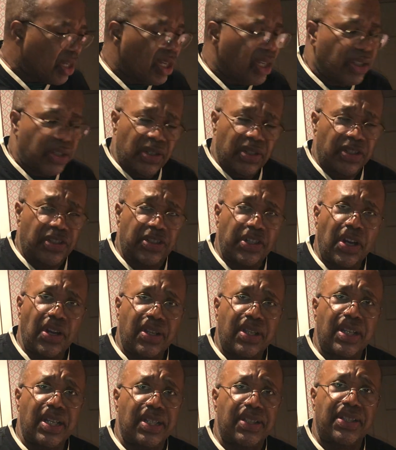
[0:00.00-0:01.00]
your
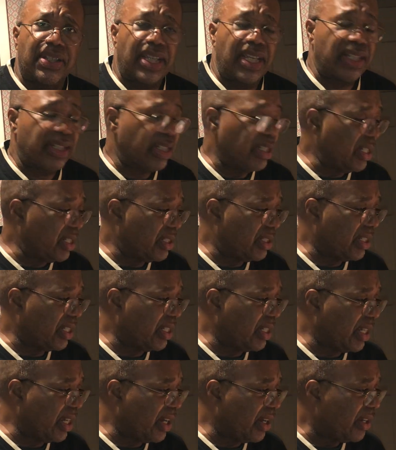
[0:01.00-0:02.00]
jerk seasonings in
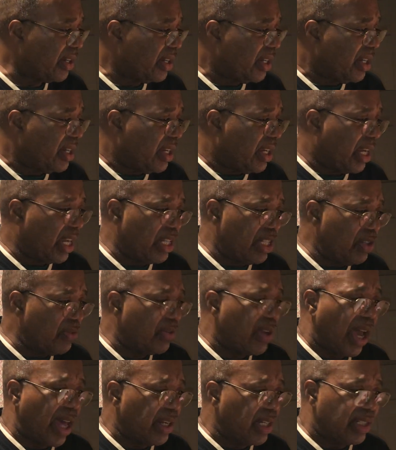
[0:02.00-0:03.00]
there, and you've
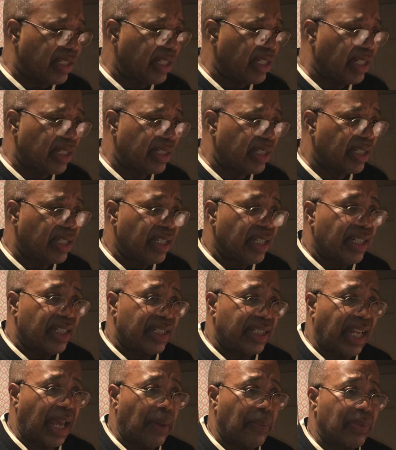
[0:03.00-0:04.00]
got a dish
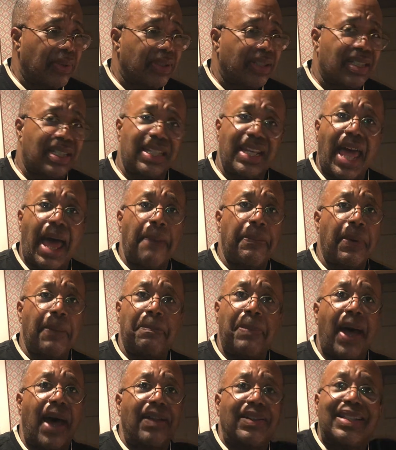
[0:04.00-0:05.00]
that will slap
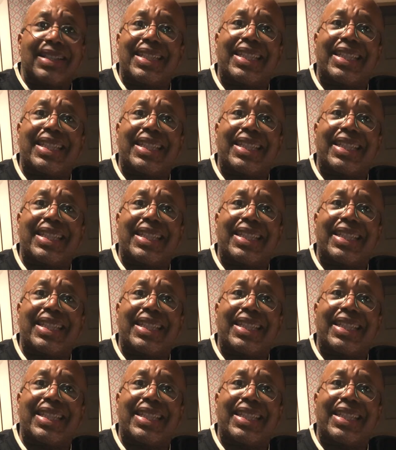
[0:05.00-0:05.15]
about